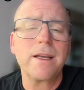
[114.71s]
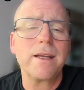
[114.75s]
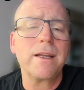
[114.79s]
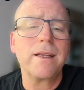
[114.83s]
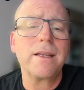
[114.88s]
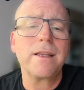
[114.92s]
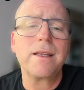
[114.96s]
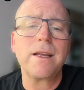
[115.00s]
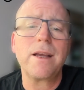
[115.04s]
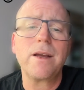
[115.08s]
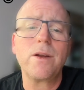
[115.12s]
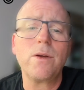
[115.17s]

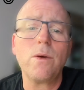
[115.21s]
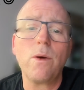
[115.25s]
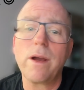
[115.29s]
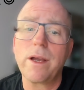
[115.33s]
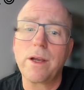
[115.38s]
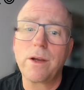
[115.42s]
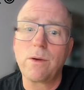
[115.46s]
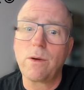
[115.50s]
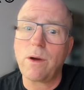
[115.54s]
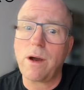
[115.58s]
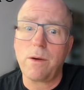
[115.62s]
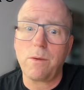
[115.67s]
the annoying
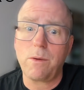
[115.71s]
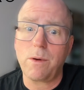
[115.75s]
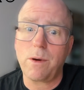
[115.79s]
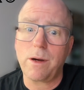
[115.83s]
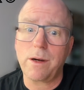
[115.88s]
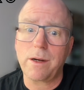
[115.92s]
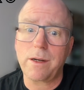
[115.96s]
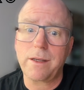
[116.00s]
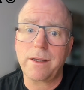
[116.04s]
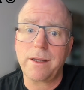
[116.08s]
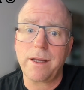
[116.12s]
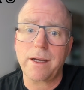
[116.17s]
grunt
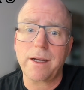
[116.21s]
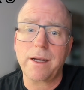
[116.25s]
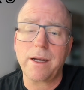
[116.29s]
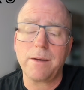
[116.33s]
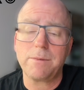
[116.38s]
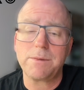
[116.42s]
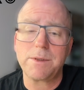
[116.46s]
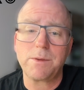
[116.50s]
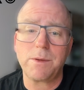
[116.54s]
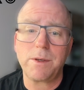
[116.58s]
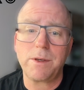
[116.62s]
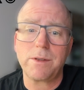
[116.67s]
work that
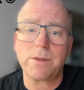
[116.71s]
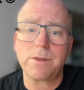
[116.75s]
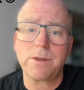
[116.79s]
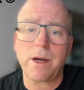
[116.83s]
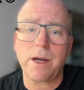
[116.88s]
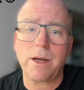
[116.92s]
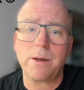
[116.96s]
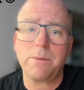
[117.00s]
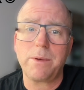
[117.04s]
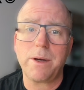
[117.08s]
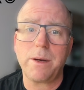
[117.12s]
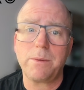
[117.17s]
comes when you're
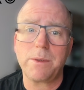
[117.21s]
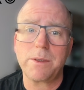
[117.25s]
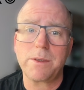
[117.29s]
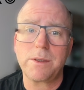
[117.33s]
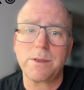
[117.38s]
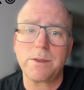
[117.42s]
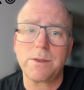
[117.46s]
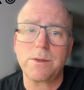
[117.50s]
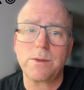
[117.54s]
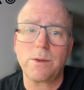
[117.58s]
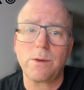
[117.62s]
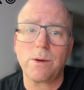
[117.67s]
trying to publish a
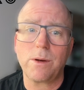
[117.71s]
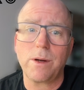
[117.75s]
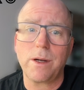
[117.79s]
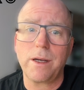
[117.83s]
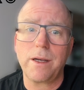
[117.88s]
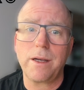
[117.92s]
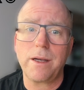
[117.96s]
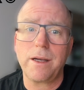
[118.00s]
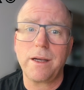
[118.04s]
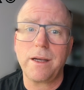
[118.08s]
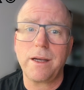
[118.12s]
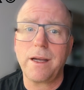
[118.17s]

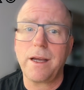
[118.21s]
story.